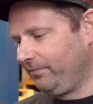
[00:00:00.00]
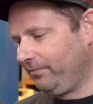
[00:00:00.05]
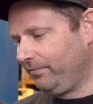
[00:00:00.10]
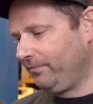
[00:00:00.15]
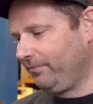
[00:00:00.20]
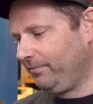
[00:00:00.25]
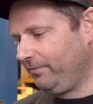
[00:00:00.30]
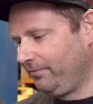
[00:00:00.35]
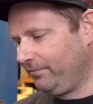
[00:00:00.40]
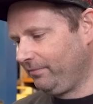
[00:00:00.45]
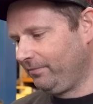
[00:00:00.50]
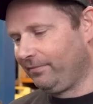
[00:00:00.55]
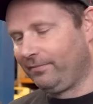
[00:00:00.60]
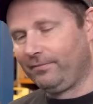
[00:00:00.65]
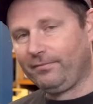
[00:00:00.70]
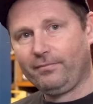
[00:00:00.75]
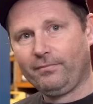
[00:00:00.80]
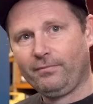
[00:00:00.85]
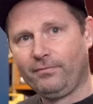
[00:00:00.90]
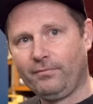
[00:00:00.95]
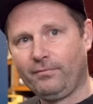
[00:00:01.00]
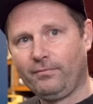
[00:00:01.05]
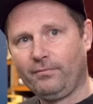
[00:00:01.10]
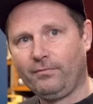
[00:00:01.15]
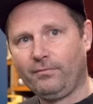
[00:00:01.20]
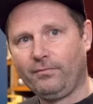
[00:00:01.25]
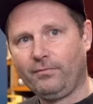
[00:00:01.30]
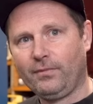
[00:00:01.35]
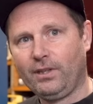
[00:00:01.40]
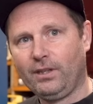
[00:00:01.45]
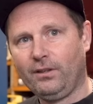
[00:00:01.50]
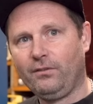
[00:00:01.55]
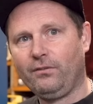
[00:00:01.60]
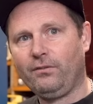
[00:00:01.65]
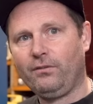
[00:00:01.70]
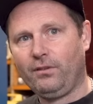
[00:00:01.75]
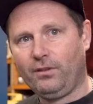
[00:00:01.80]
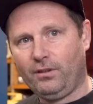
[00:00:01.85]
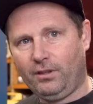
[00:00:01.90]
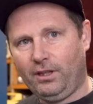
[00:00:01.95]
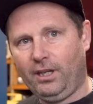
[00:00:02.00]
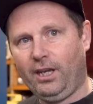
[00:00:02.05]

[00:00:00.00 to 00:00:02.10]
And that was your S15?